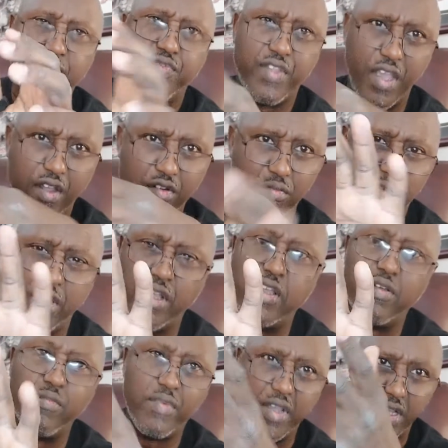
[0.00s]
Yeah, I know my
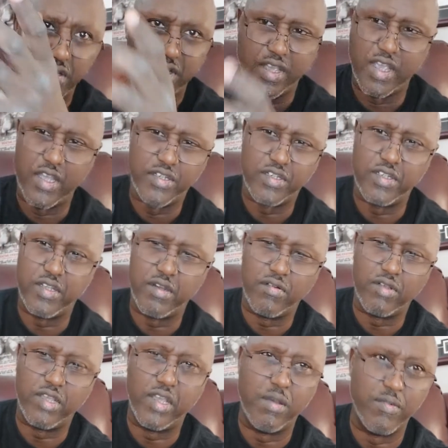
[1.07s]
hands are ashy. I don't
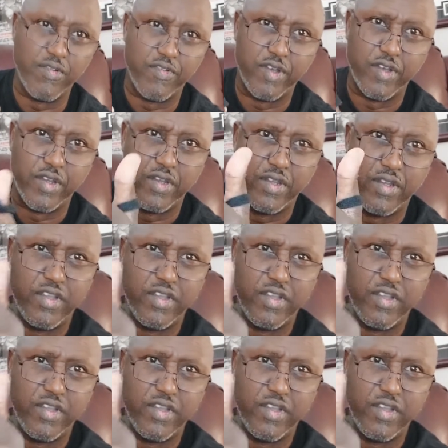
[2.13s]
care. I'm a fighter.